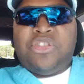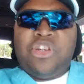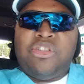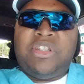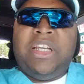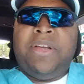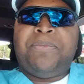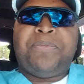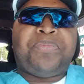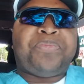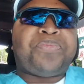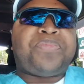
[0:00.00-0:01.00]
Jersey,
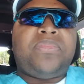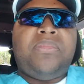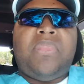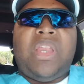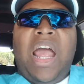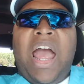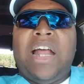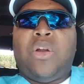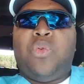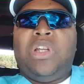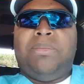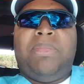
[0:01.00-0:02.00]
I had
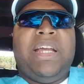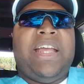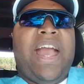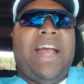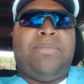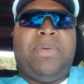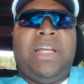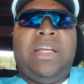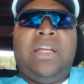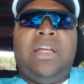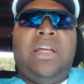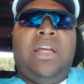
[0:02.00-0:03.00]
a really big
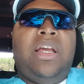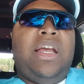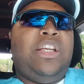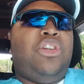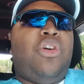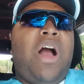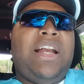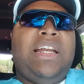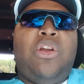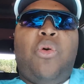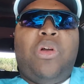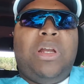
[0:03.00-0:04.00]
canopy, and I
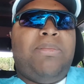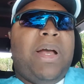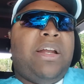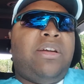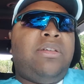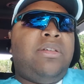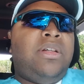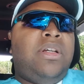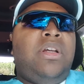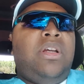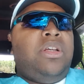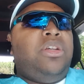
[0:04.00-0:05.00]
didn't know any better.
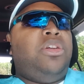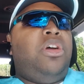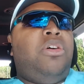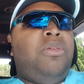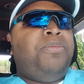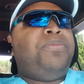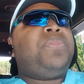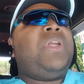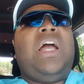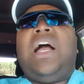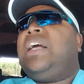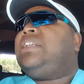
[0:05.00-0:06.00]

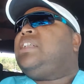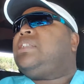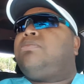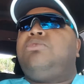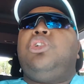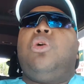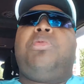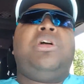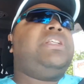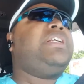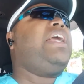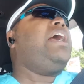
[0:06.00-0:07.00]
I just put
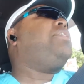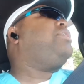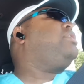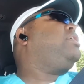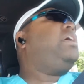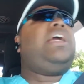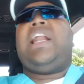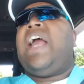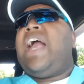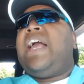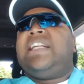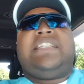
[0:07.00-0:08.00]
it together, and
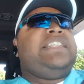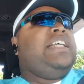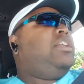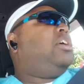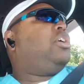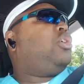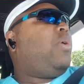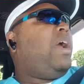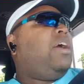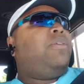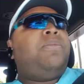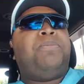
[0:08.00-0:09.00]
I had it sitting on the
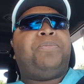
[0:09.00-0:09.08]
ground,